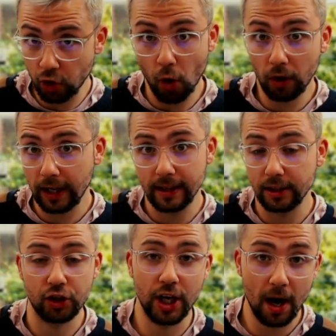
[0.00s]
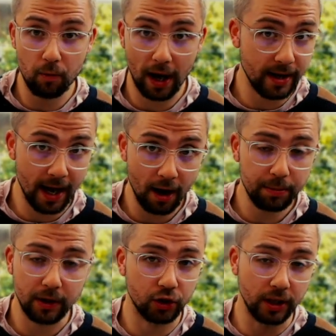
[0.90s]
talk in this chat right now
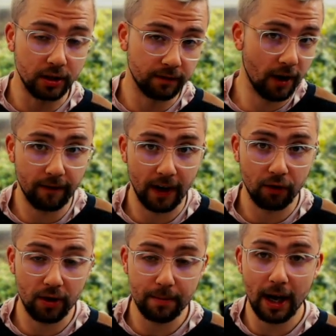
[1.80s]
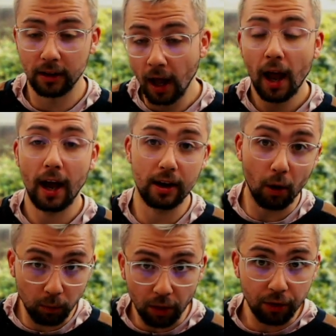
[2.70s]
because you need to verify your email, and
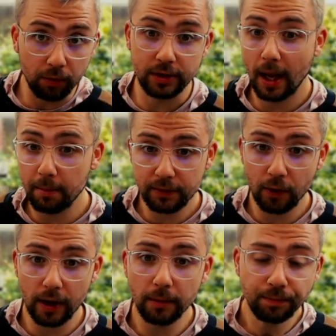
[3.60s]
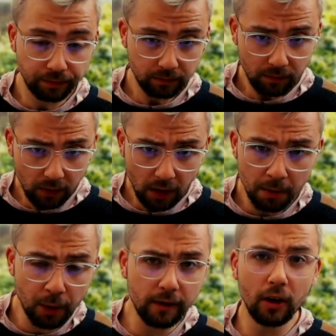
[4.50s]
it'll run through the steps for you.
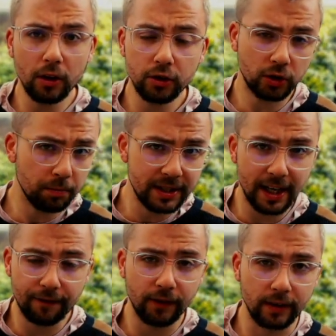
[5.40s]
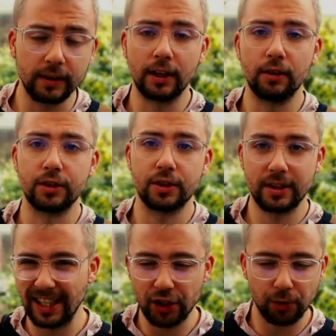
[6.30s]
But you've got just some different little
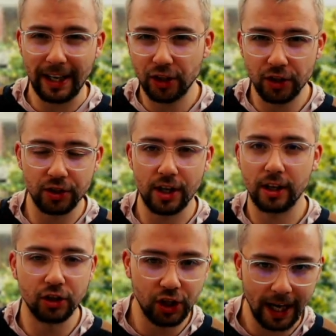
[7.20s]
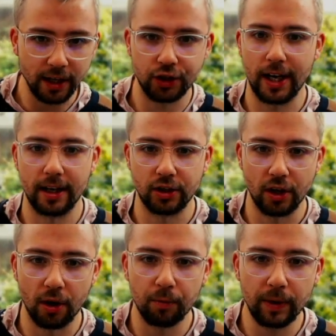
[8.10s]
situations that you can change here.
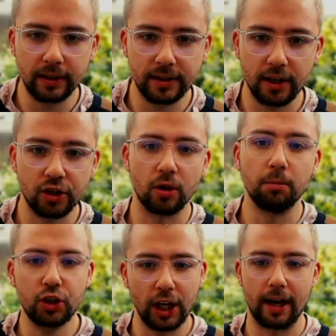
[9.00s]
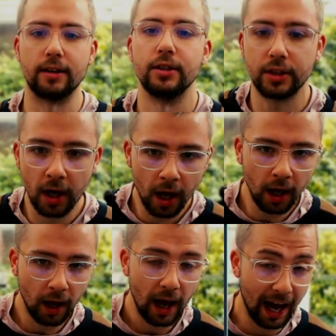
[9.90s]
So we can say some chatters
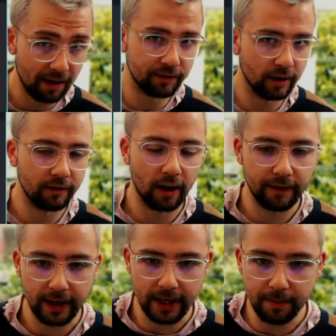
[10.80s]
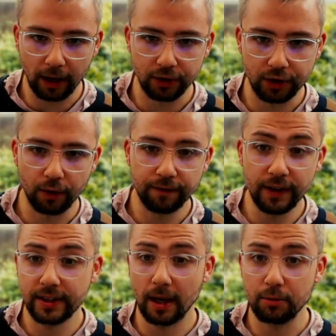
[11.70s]
have a verified email. So
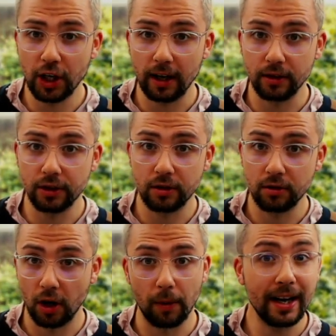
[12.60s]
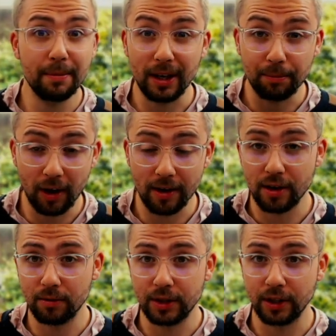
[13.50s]
first time chatters, so anybody brand
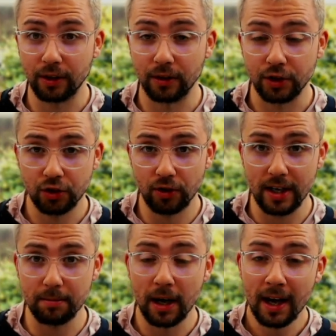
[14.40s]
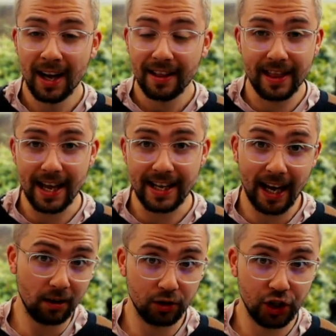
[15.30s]
new to your stream, they
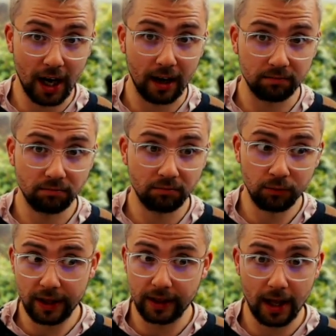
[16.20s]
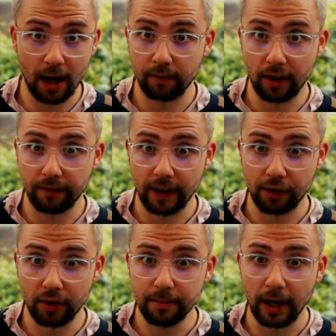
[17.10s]
cannot chat without verifying
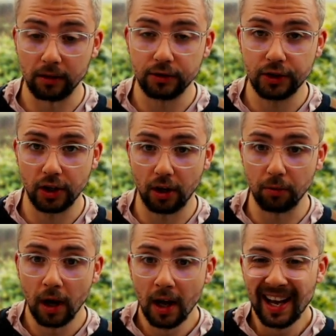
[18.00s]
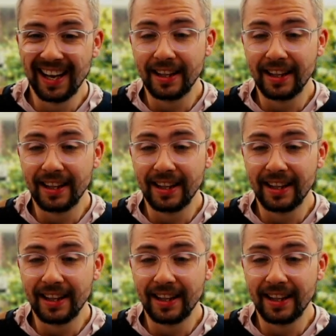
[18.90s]
their email. So